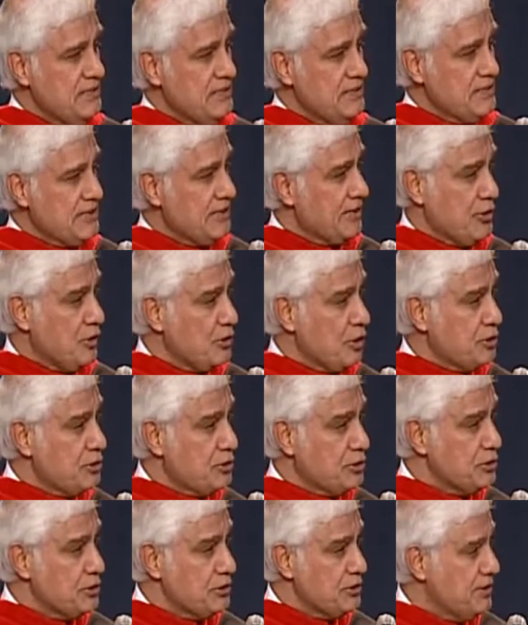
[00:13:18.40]
that are
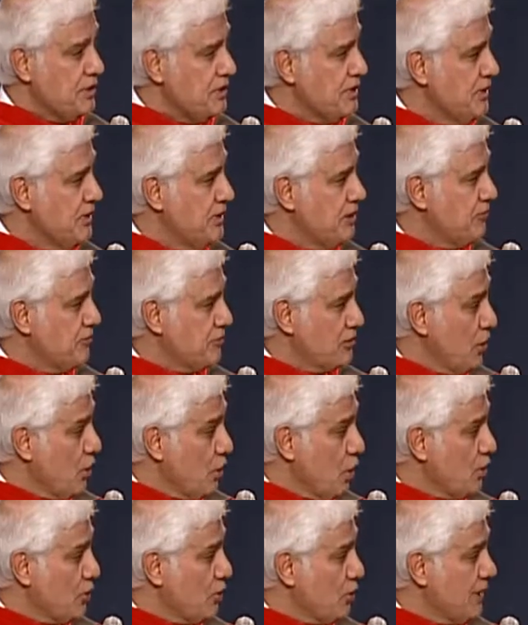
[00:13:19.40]
not good for the
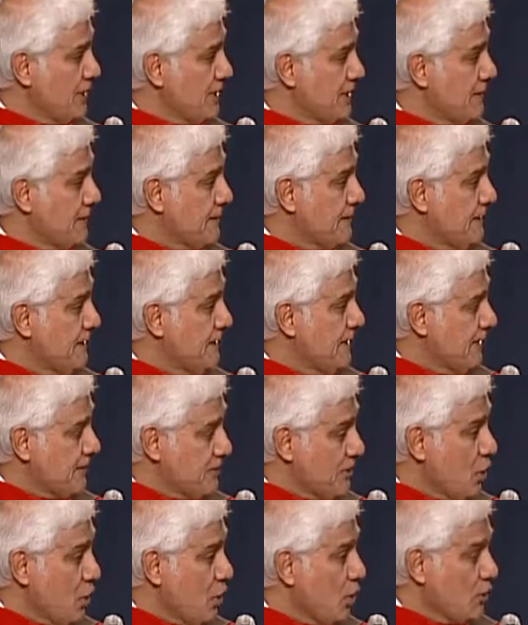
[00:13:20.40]
long run
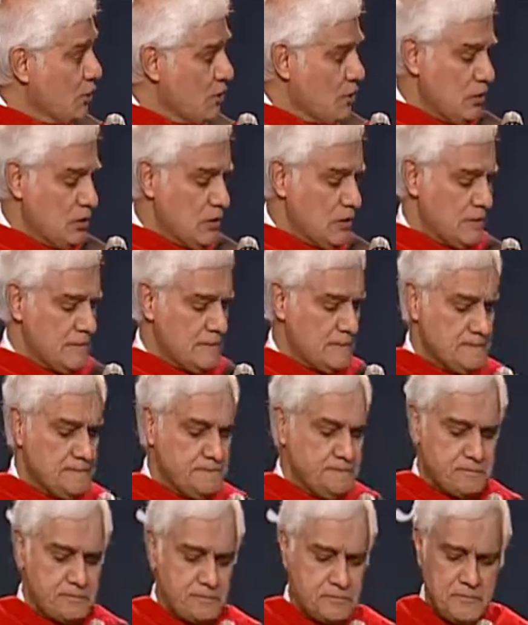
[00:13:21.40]
and the long haul.
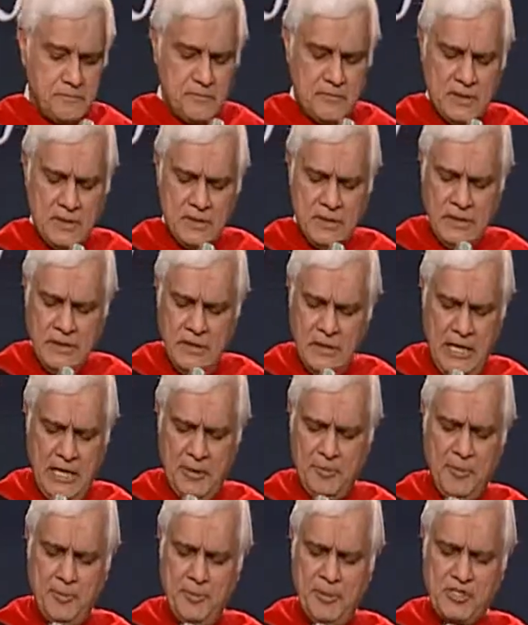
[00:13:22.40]
I
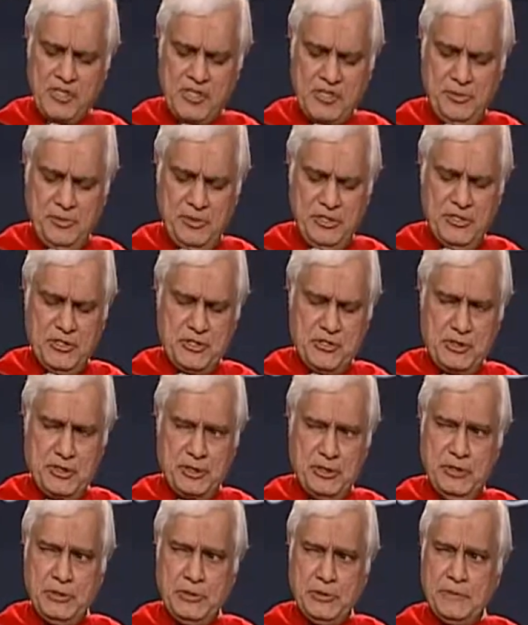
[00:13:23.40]
remember some years
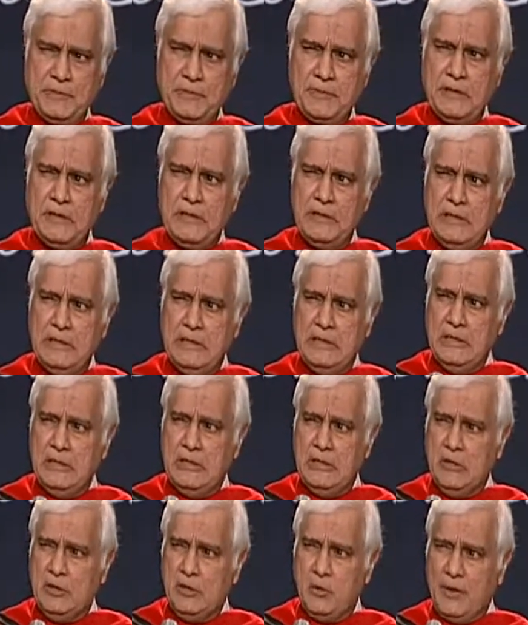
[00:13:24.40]
ago
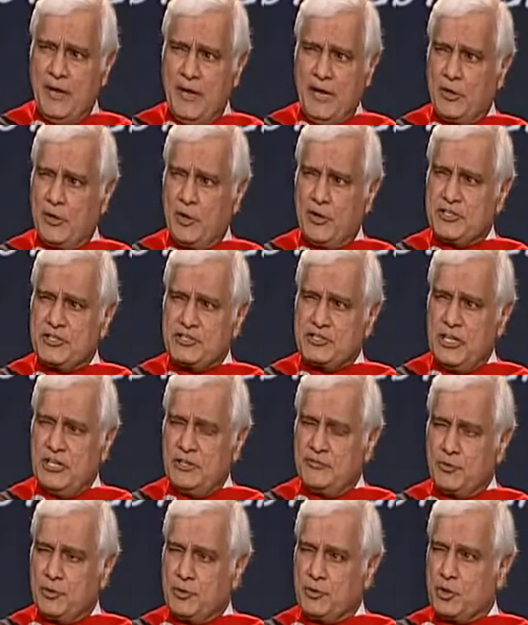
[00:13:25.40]
when I got a
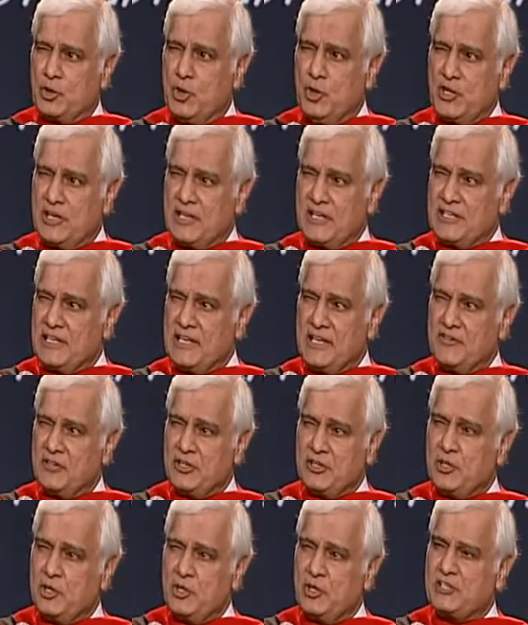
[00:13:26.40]
telephone call at 11
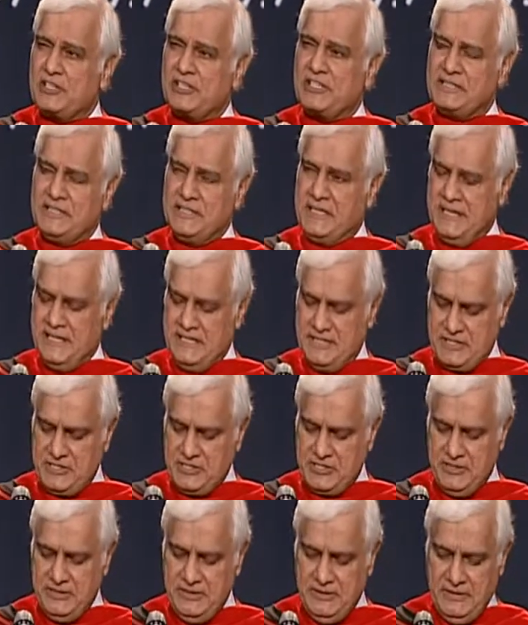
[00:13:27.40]
o'clock at
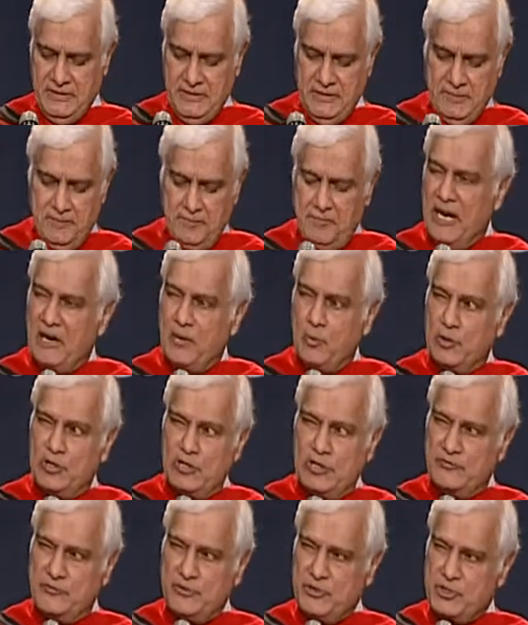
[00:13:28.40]
night. My
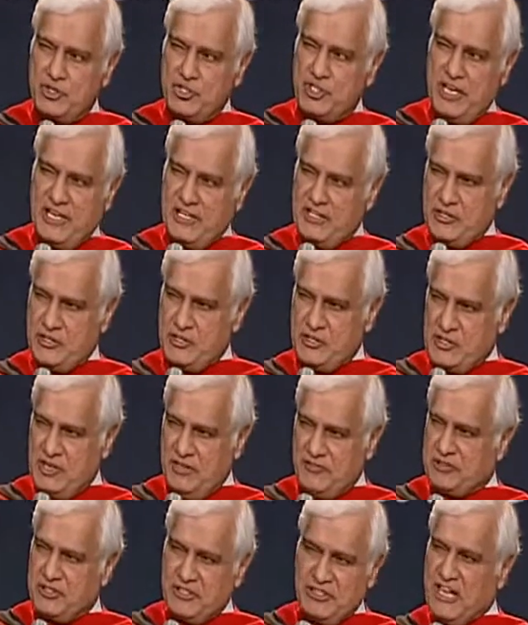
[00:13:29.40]
worldview changes
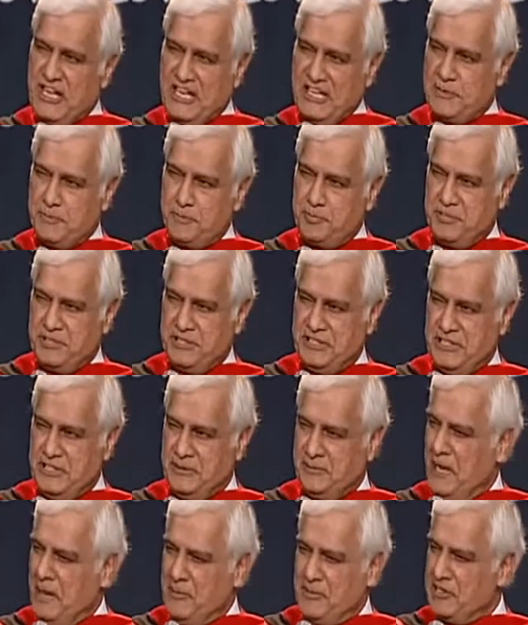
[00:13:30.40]
after 9
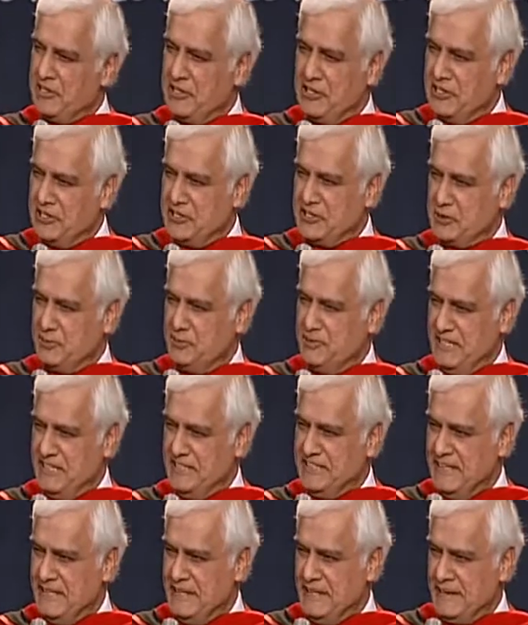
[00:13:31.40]
p.m. I'm an early to
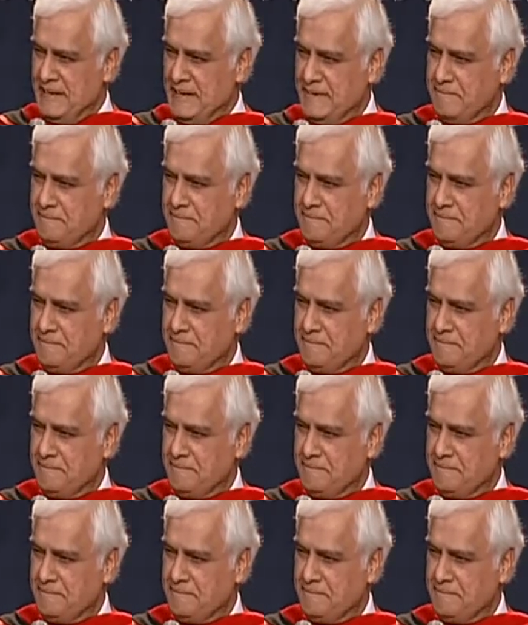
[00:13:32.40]
bed guy.